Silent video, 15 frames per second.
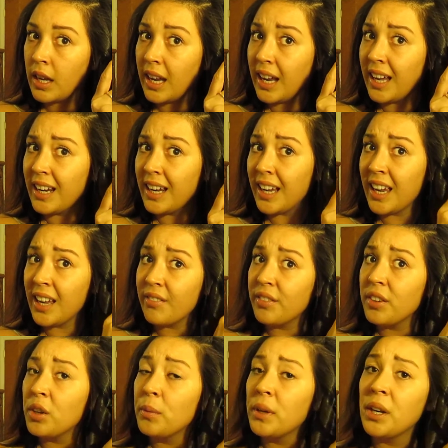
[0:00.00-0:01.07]
and I can't
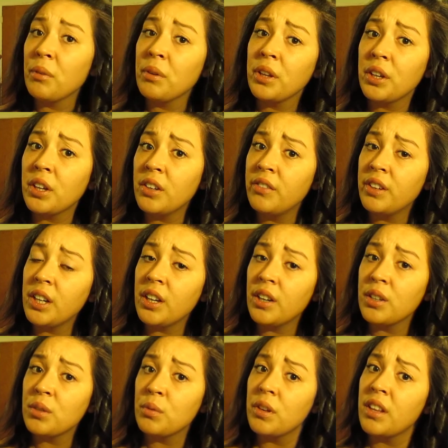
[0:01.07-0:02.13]
film any really good
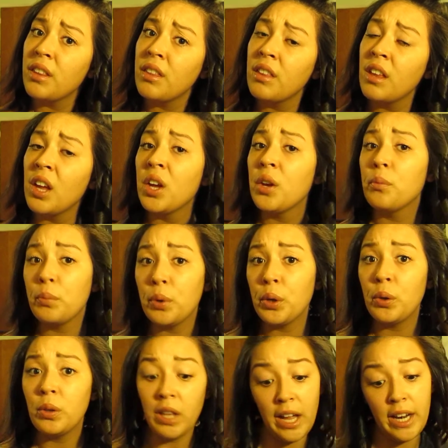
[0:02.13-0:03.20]
videos with
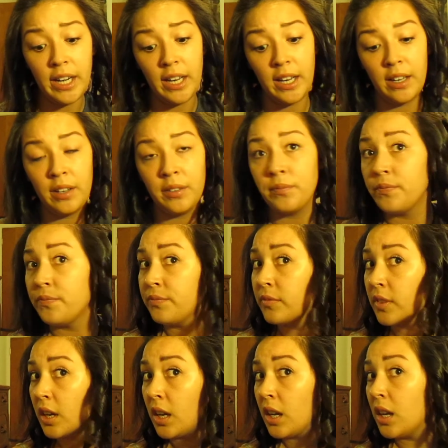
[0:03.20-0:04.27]
poo lighting.
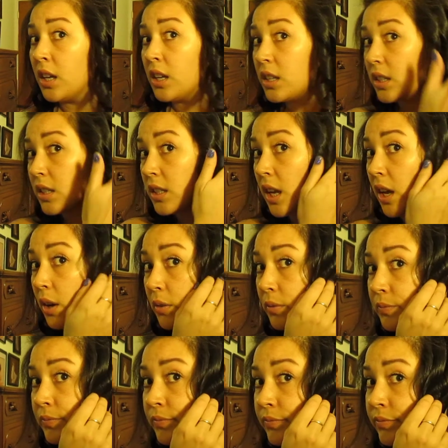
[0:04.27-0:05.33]
So
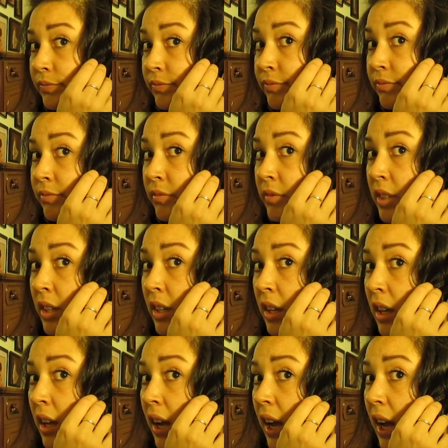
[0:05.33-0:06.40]

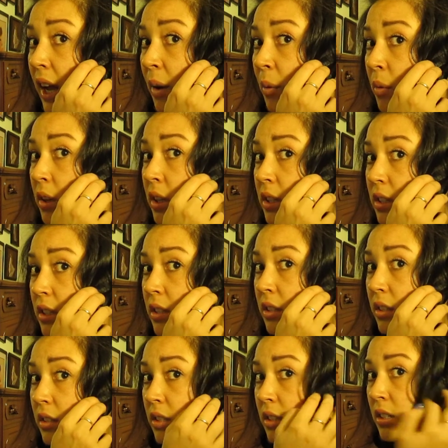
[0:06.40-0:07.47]
I want
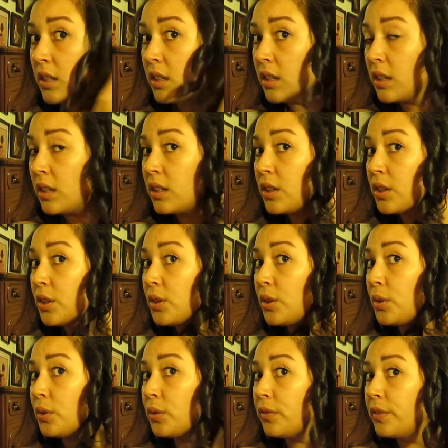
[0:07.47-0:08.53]

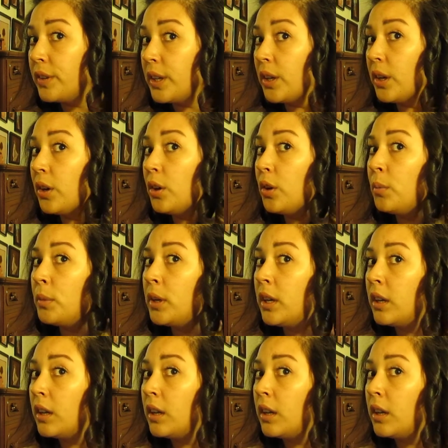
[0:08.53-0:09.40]
to film